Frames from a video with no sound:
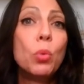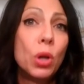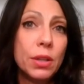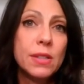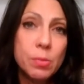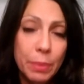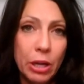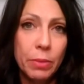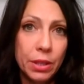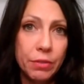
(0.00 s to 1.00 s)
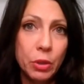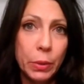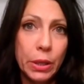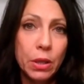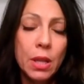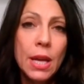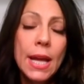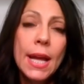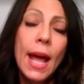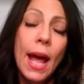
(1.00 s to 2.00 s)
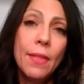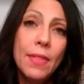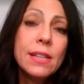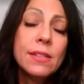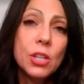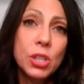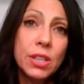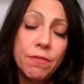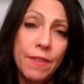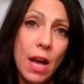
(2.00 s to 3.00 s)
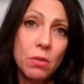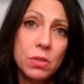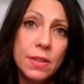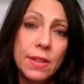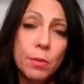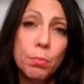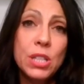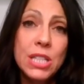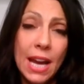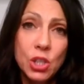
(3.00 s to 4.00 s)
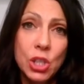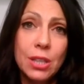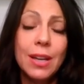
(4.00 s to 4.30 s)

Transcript: world experiment, if you will. And they essentially found that the protection